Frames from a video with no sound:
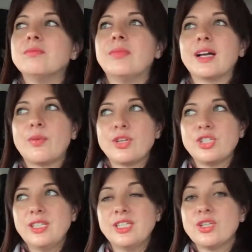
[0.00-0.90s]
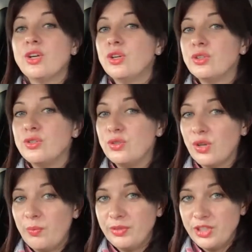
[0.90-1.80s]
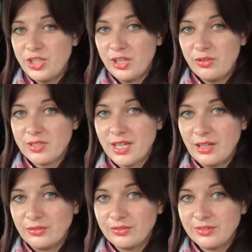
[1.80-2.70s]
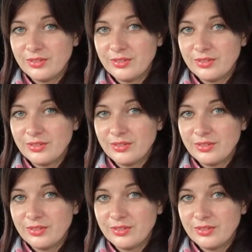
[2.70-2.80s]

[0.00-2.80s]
My question is, do you appreciate yourself?